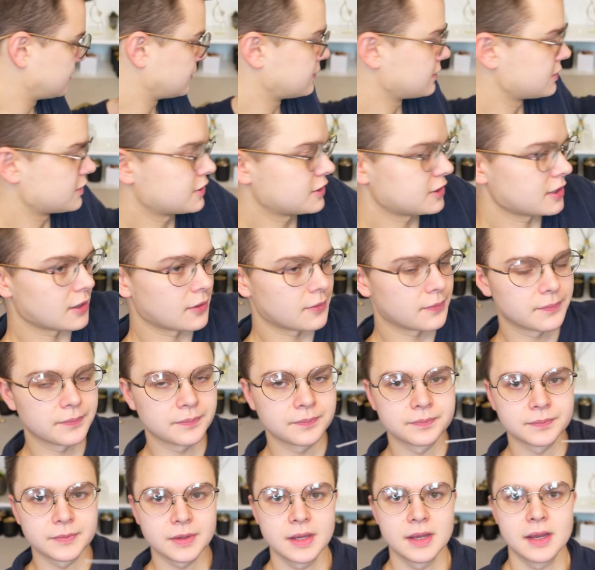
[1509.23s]
so
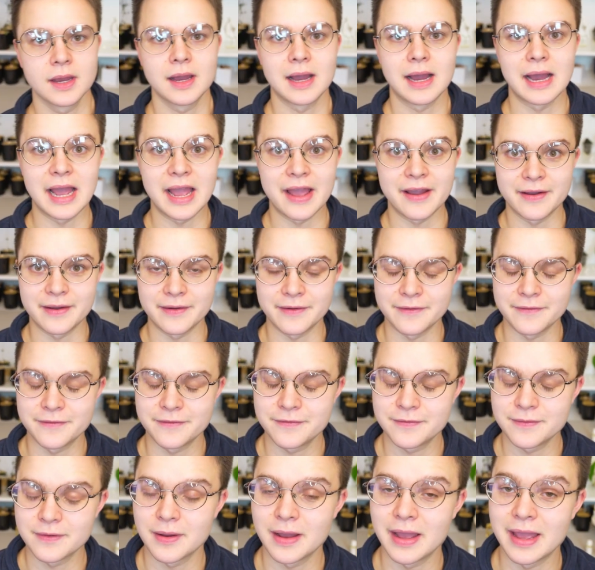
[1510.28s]
I have,
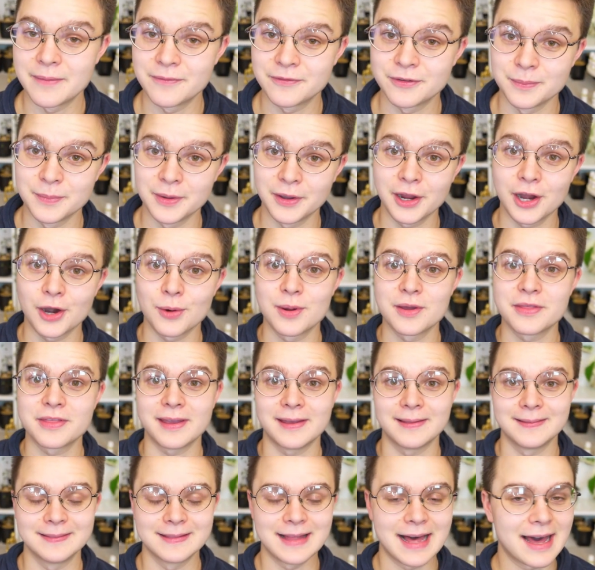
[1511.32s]
am familiar with
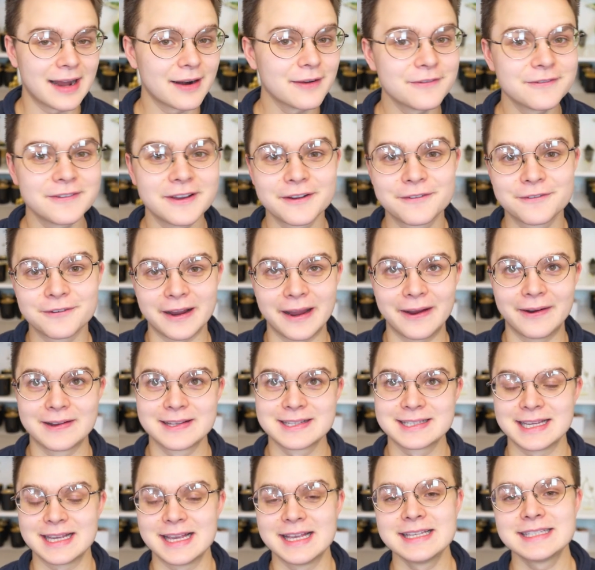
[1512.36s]
a lot of fig
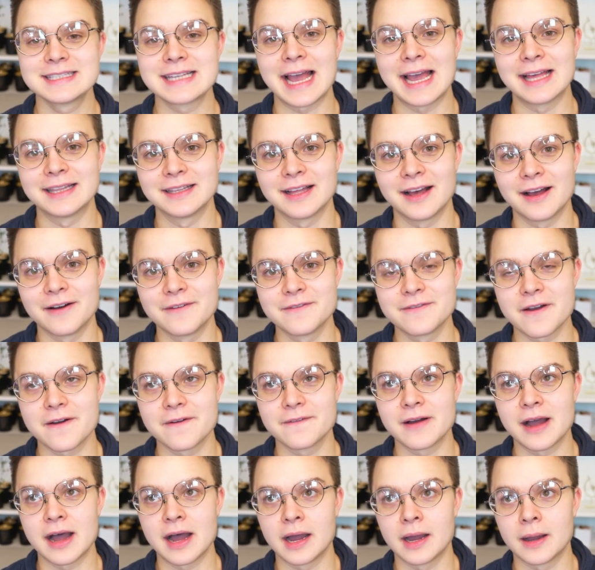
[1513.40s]
fragrances. I love
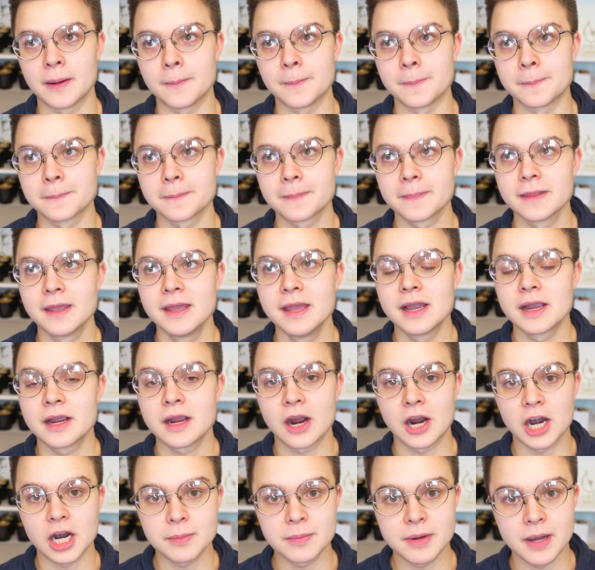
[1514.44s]
um,
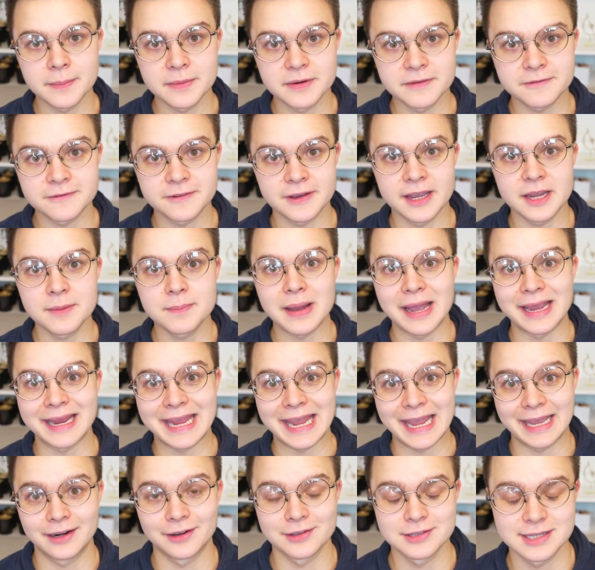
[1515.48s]
Cardamom and Fig by
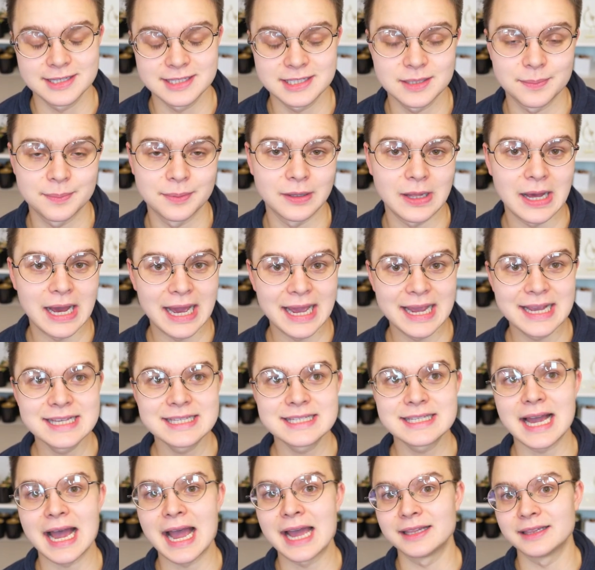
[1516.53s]
Candles and
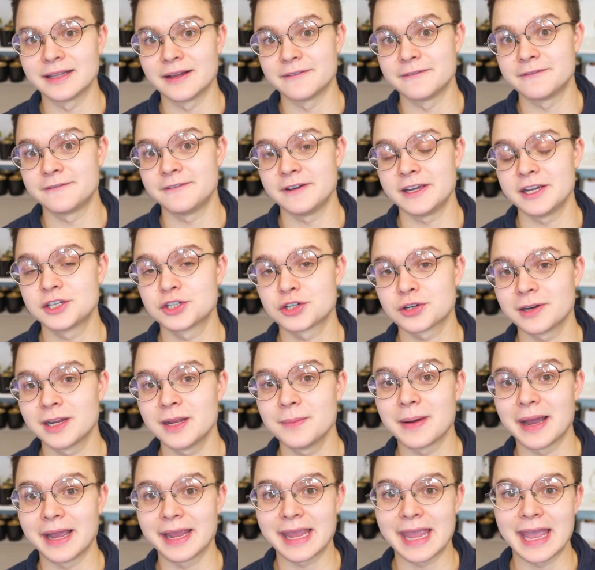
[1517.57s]
Supplies. I love Fig Tree
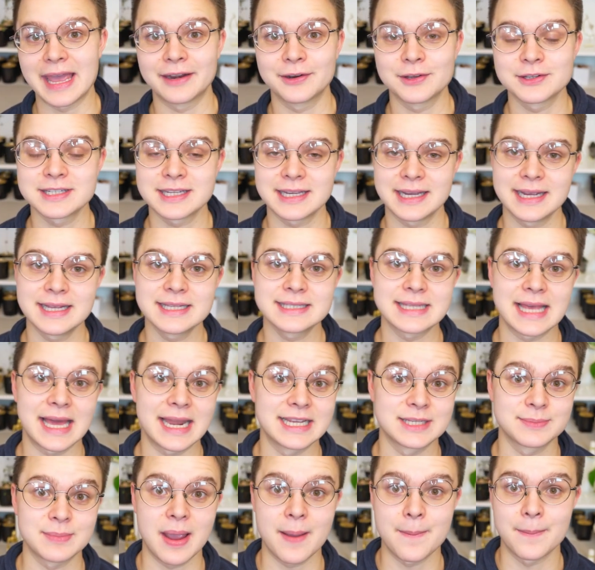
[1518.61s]
by Candle Science. That
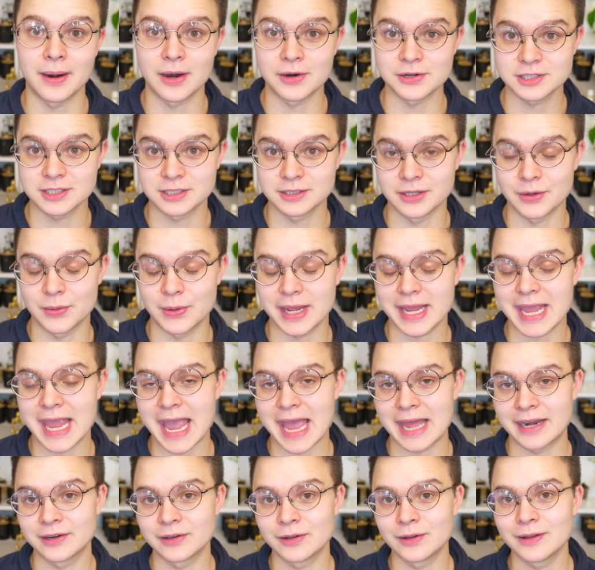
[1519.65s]
is my Barcelona
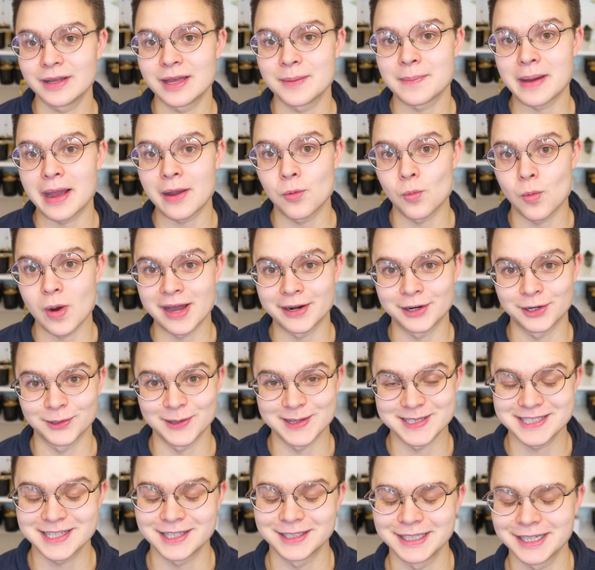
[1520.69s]
candle in my
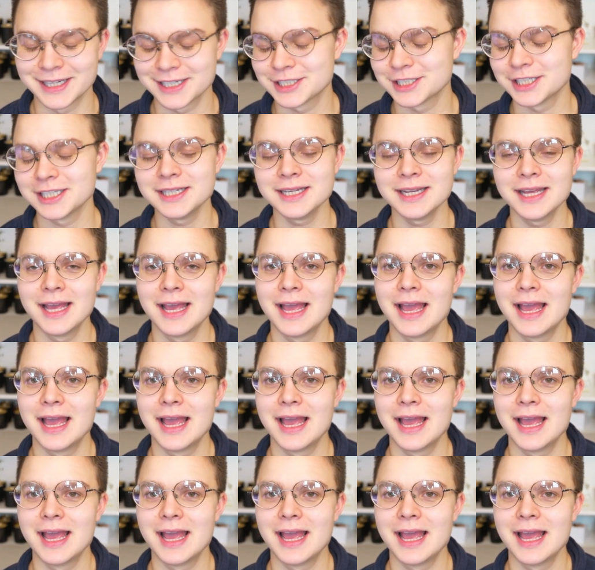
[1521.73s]
Wanderlust collection.